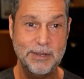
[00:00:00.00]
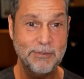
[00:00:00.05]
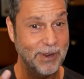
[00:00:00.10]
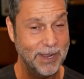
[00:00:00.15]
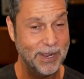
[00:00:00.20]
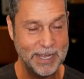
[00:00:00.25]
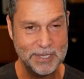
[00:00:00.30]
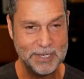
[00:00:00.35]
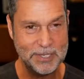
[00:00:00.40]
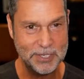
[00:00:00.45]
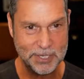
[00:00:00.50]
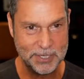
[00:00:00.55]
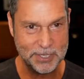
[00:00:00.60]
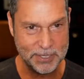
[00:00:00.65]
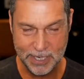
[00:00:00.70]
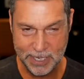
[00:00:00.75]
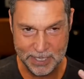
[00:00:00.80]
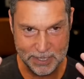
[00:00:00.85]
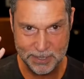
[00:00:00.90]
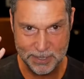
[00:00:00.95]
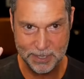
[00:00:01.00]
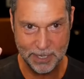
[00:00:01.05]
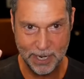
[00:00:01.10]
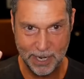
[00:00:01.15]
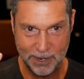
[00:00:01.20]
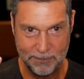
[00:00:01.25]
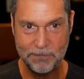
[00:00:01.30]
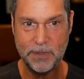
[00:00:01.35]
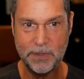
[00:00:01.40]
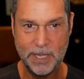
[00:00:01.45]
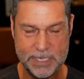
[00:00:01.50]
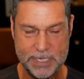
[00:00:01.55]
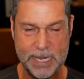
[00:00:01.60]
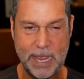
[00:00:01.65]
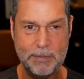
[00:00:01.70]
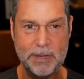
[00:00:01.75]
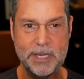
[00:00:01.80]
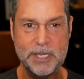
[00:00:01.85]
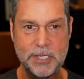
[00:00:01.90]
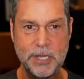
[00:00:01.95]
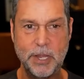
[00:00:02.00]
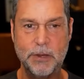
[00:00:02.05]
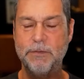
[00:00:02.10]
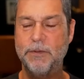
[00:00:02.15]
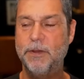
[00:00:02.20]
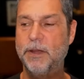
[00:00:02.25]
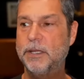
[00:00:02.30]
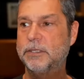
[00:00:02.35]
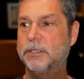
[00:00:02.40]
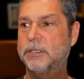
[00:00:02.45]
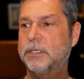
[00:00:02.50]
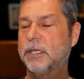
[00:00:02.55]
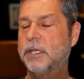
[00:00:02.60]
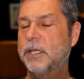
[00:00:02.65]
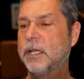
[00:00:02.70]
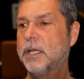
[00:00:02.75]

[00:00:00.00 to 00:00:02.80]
right it's just it's it's happening so fast